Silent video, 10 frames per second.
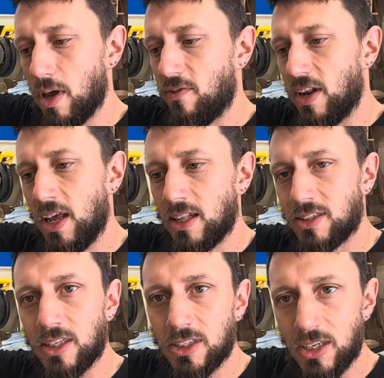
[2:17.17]
if it hits
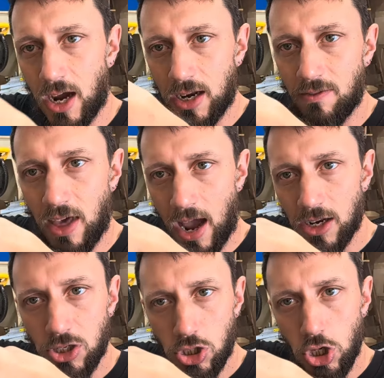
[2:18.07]
the side of
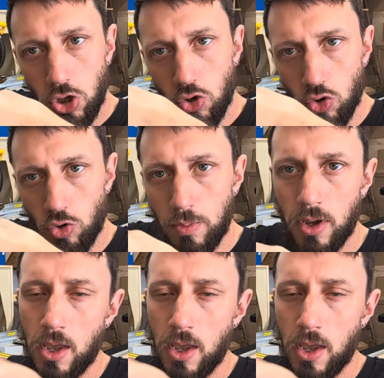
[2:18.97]
that tube,